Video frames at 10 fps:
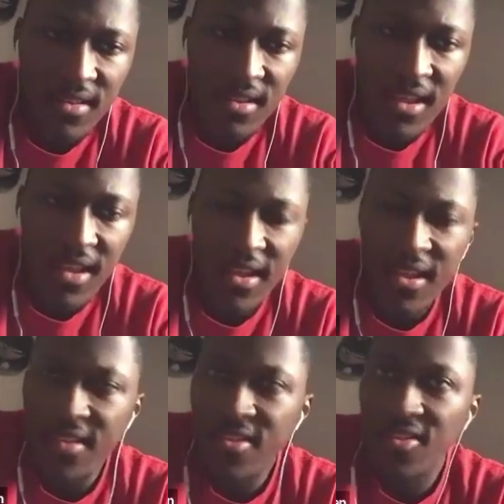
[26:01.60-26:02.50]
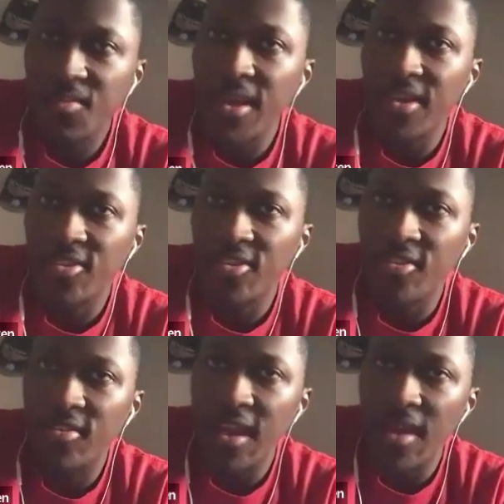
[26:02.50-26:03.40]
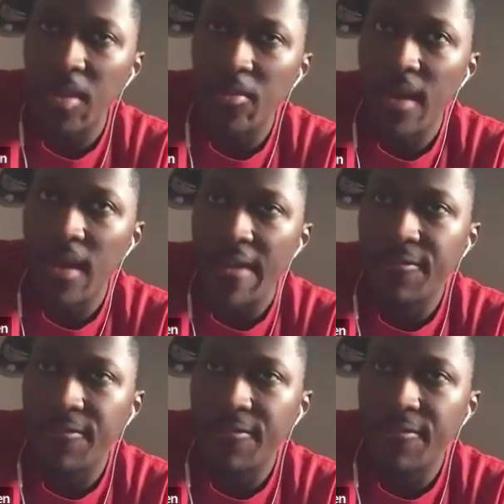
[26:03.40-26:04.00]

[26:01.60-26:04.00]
and just making sure like people have